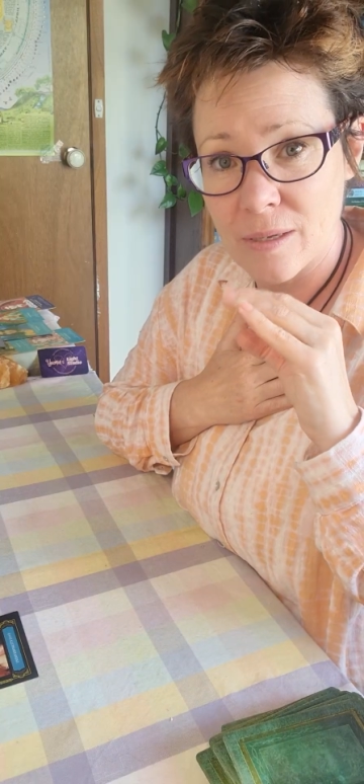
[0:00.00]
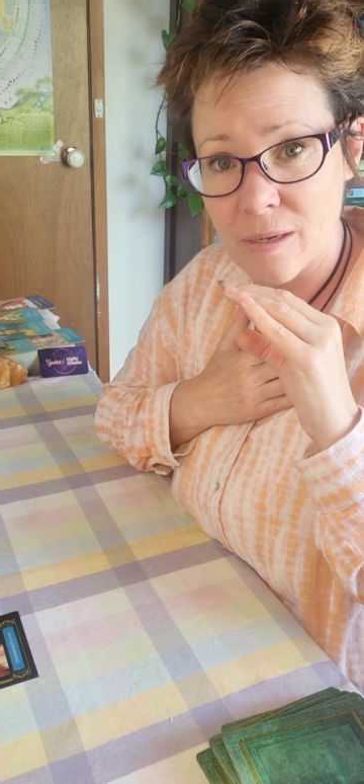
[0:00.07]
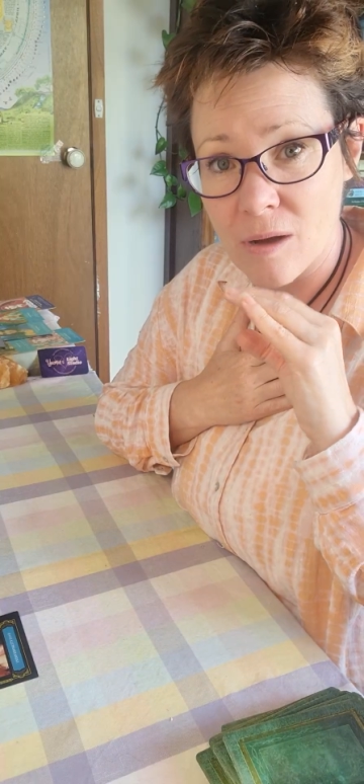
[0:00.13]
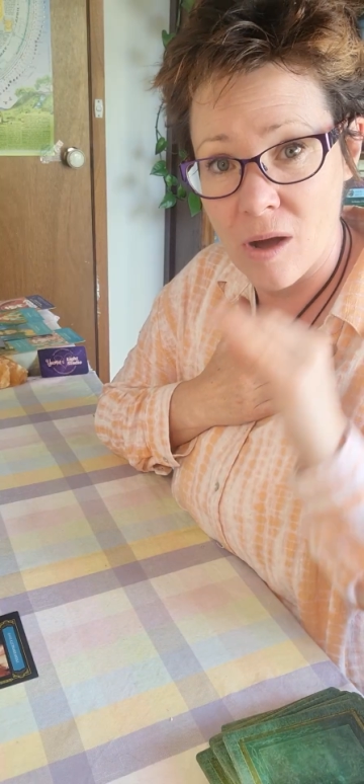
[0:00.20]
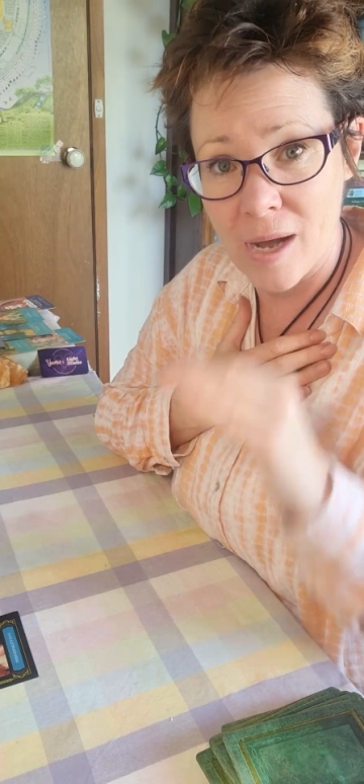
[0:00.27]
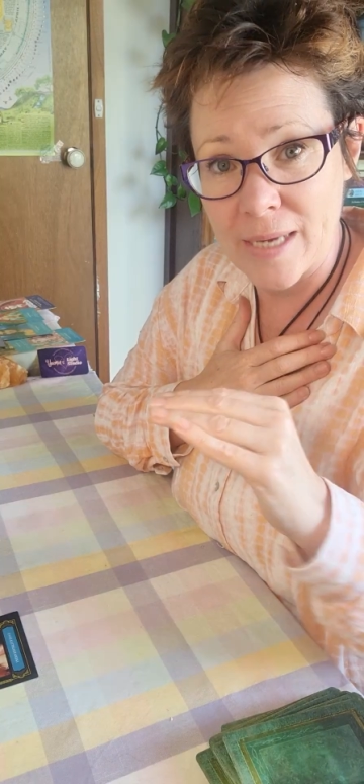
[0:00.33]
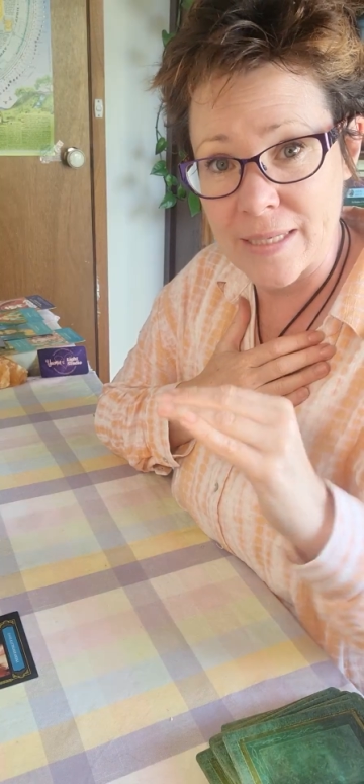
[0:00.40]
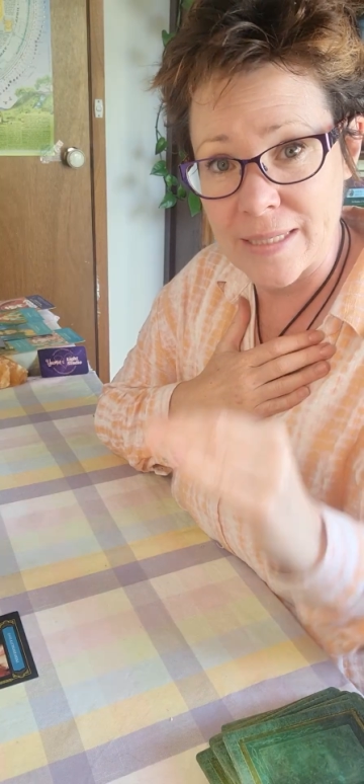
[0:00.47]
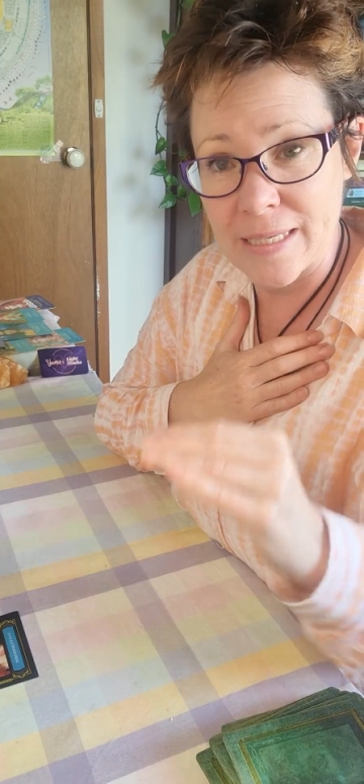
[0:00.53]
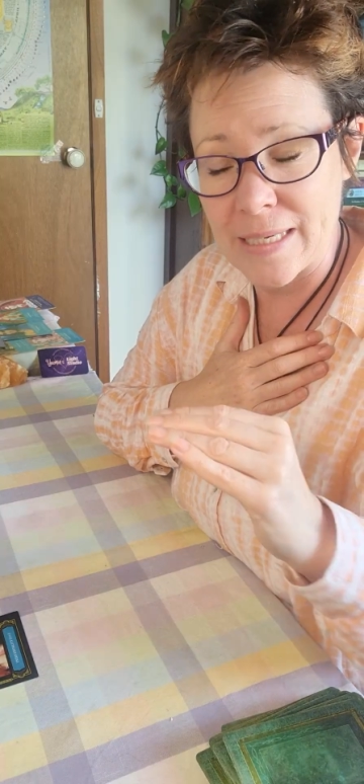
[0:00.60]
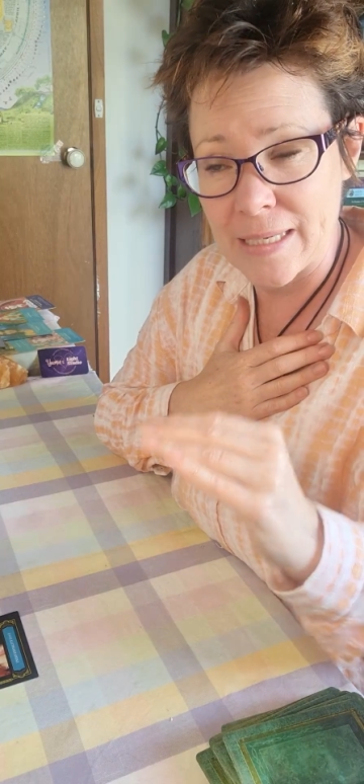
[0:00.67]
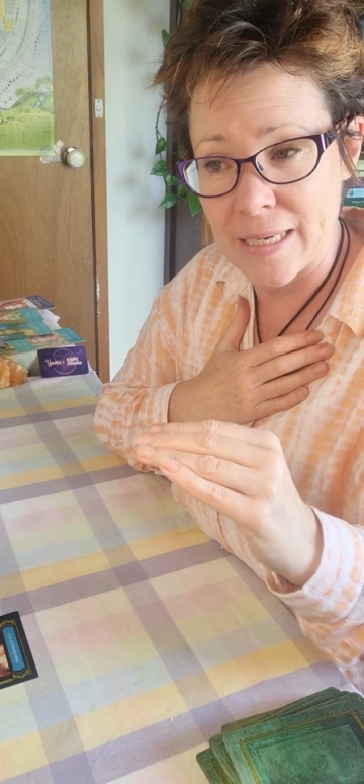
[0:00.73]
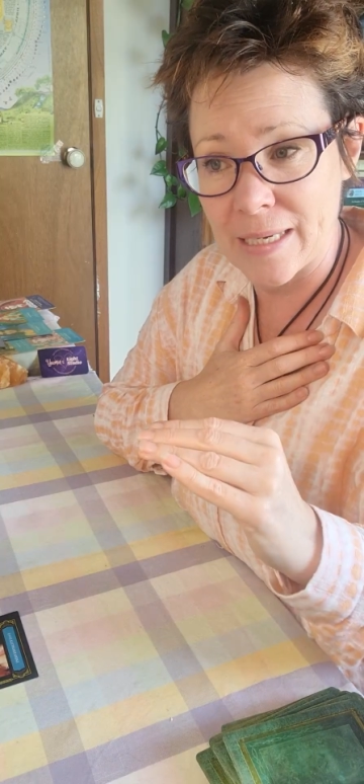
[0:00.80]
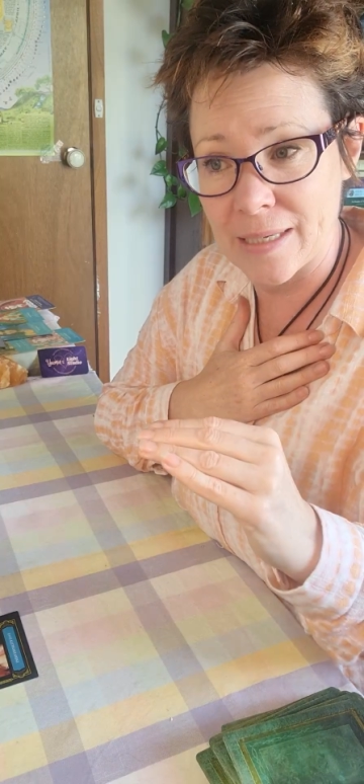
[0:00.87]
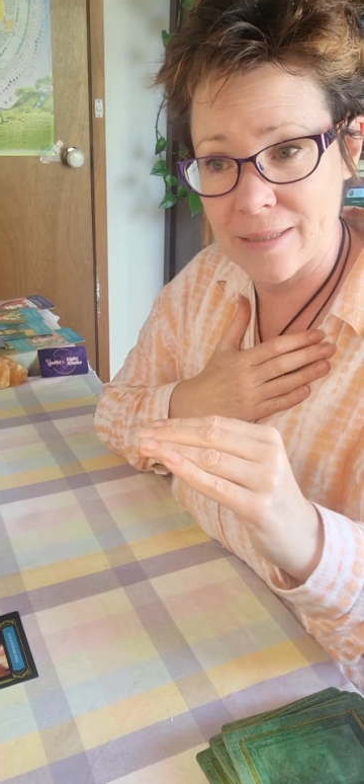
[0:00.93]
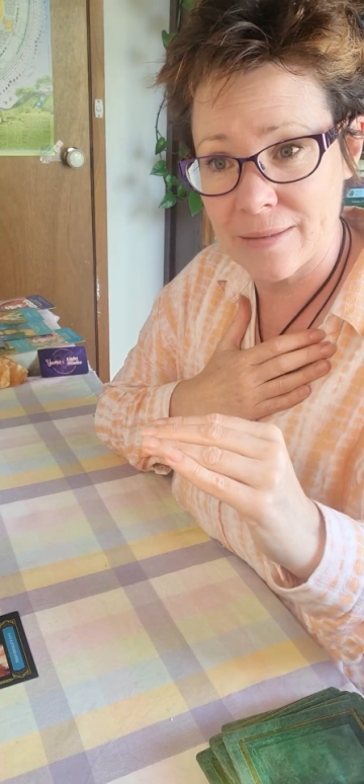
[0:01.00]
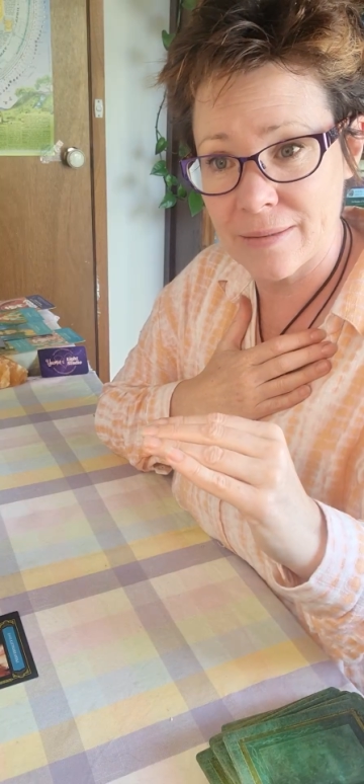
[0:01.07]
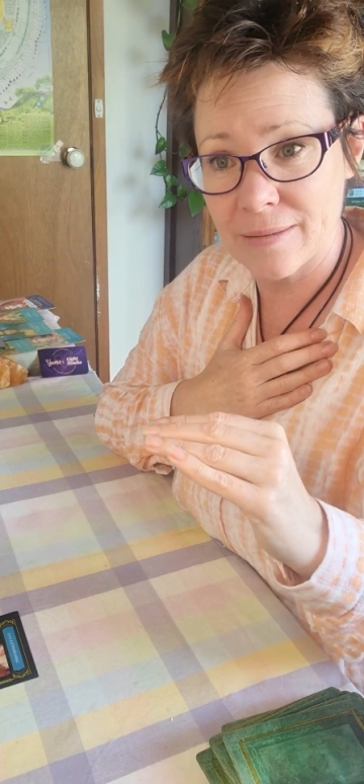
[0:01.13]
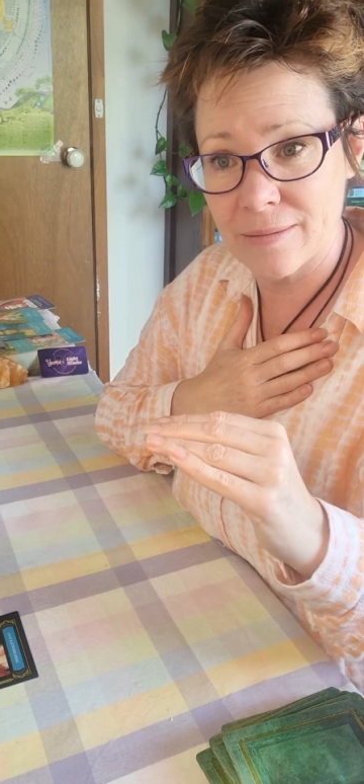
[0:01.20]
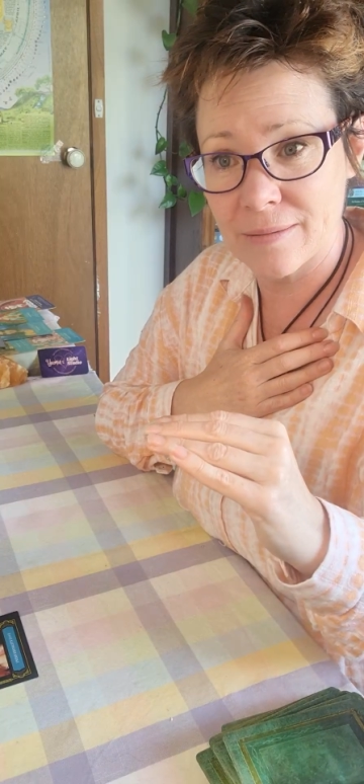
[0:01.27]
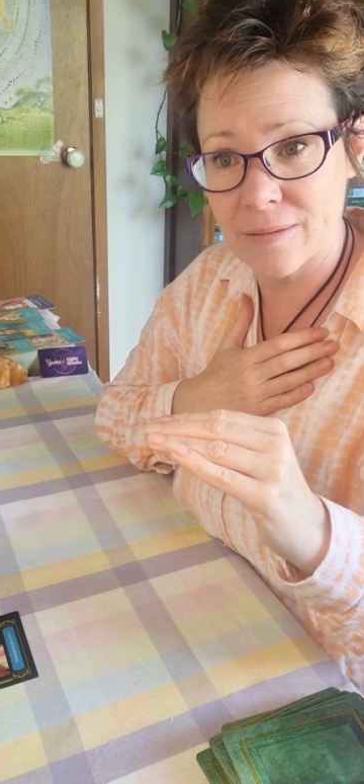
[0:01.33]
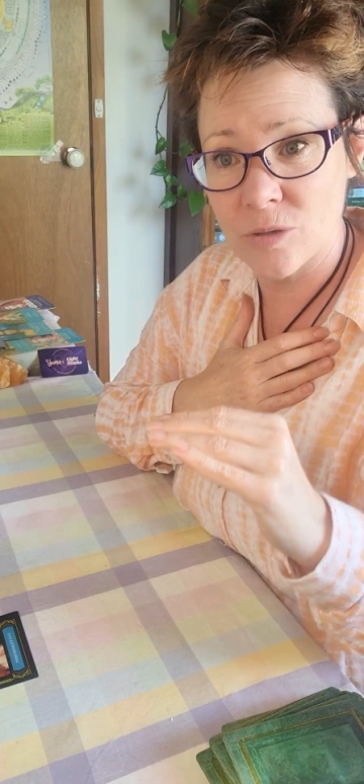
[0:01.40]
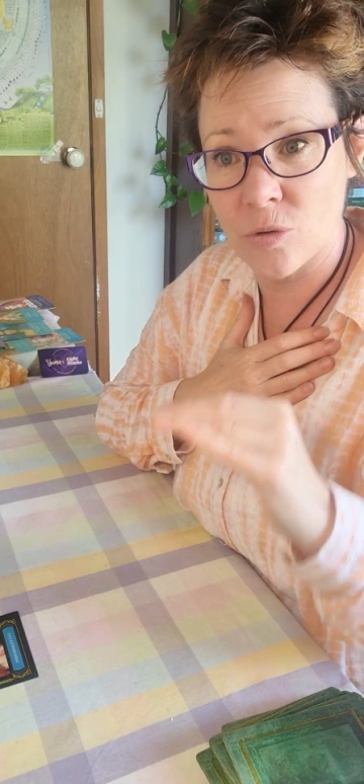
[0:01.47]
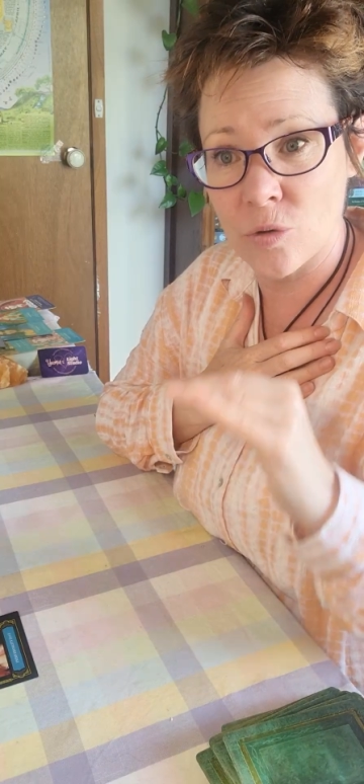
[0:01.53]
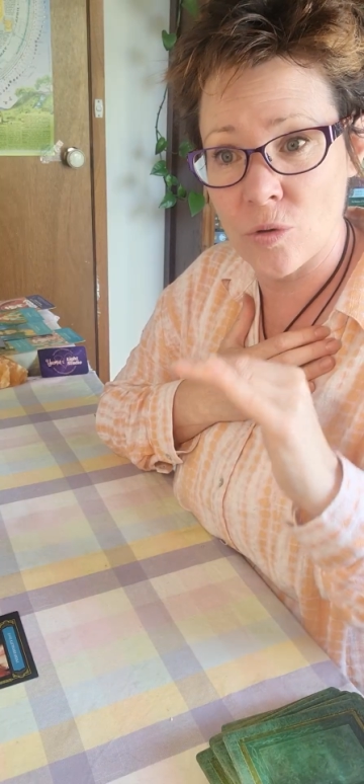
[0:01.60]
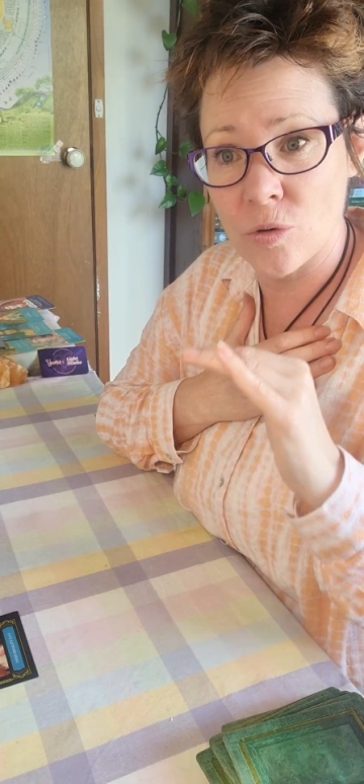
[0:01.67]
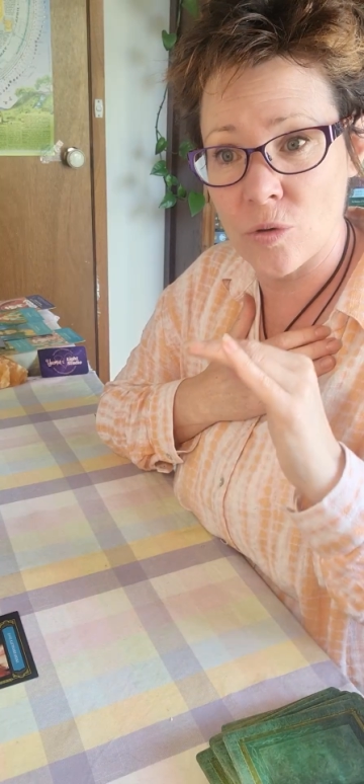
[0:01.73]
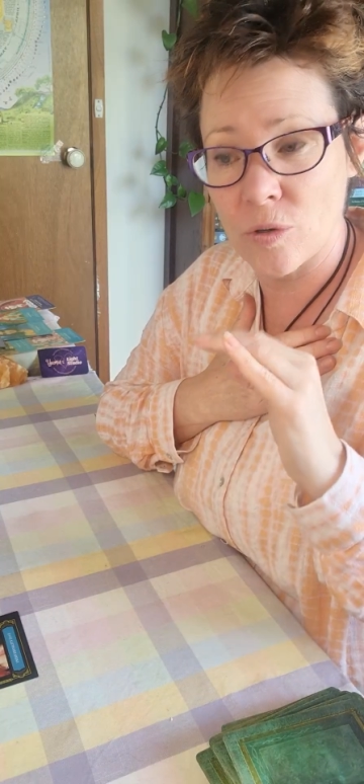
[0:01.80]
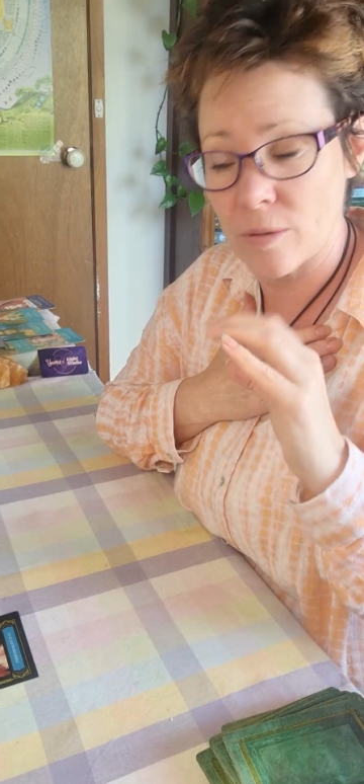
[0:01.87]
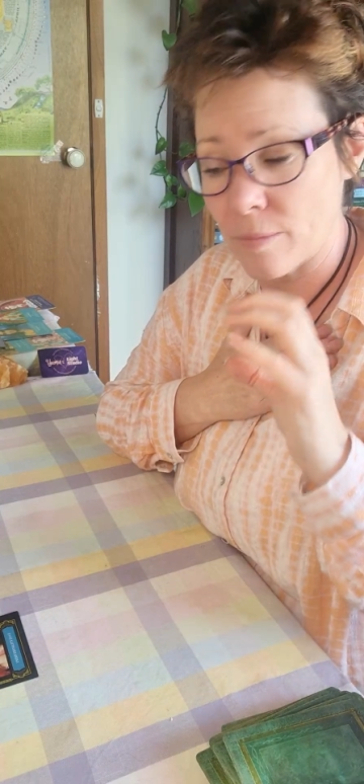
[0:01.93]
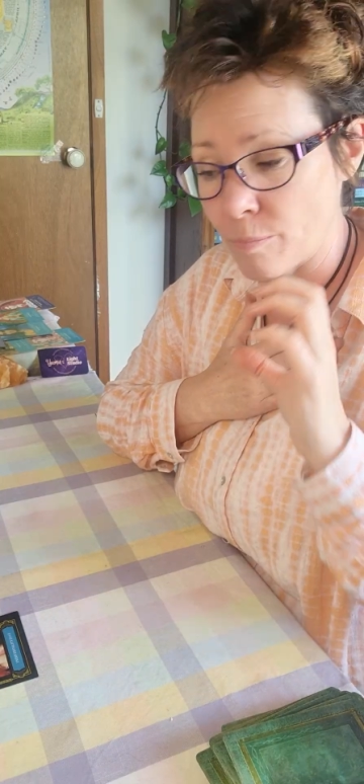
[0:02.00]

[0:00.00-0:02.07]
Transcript: idea, or